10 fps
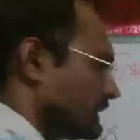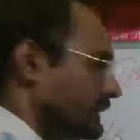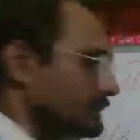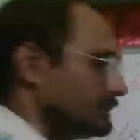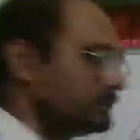
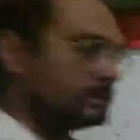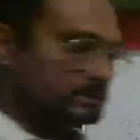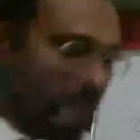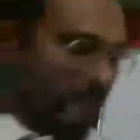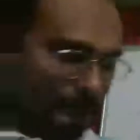Okay,
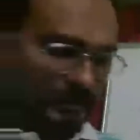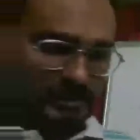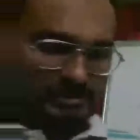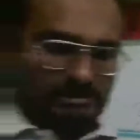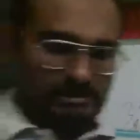
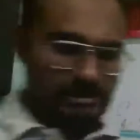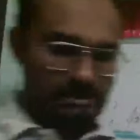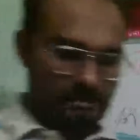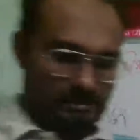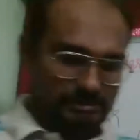
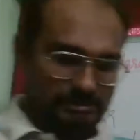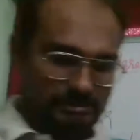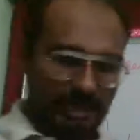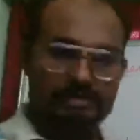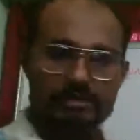temperature is
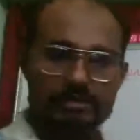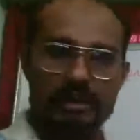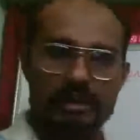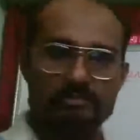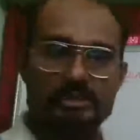actually
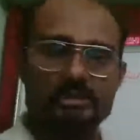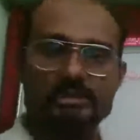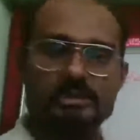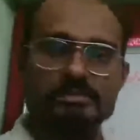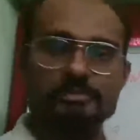
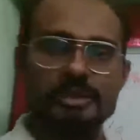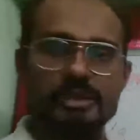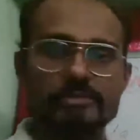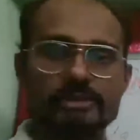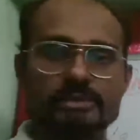affecting the
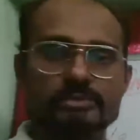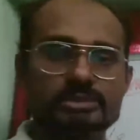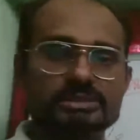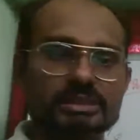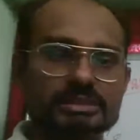speed with
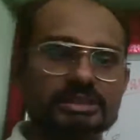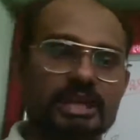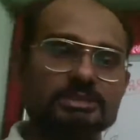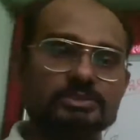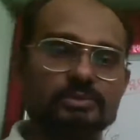which the
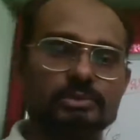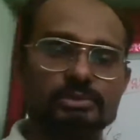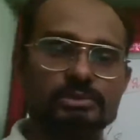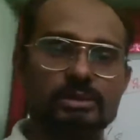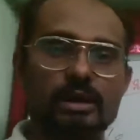charge
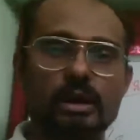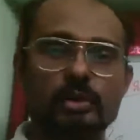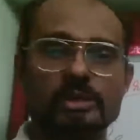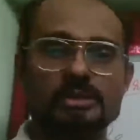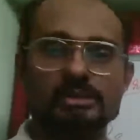flows.
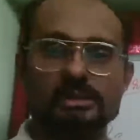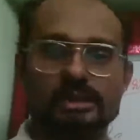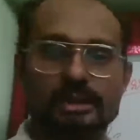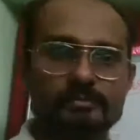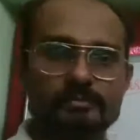How does it
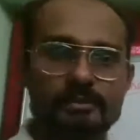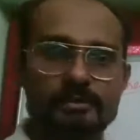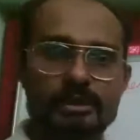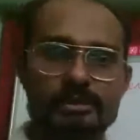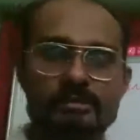affect?
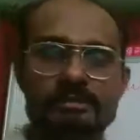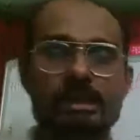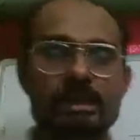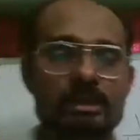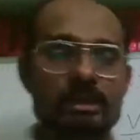Okay,
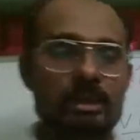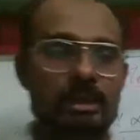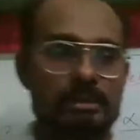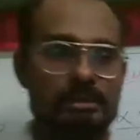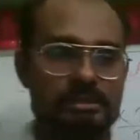
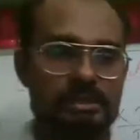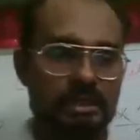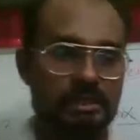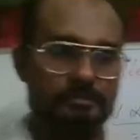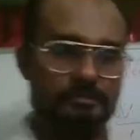
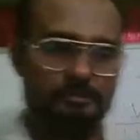see,